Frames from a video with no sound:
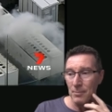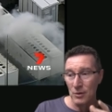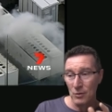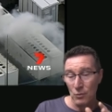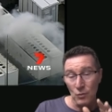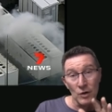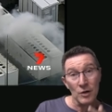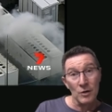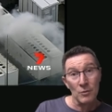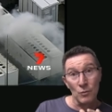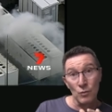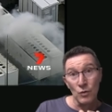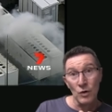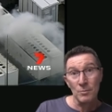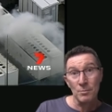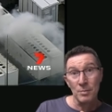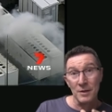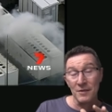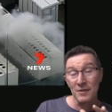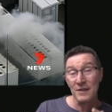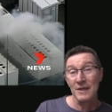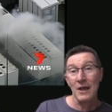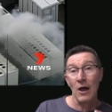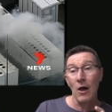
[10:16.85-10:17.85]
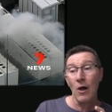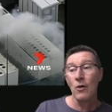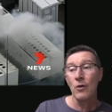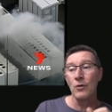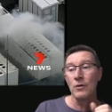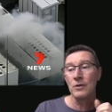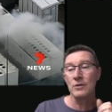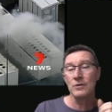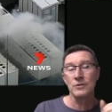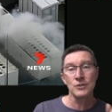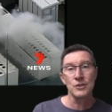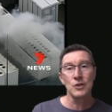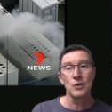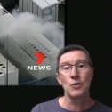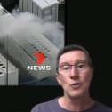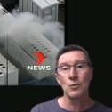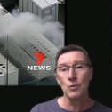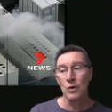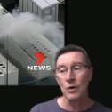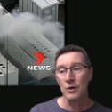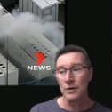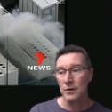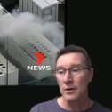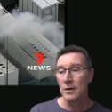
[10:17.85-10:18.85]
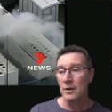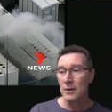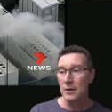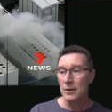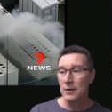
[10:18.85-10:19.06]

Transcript: But it would it would be the owners who would,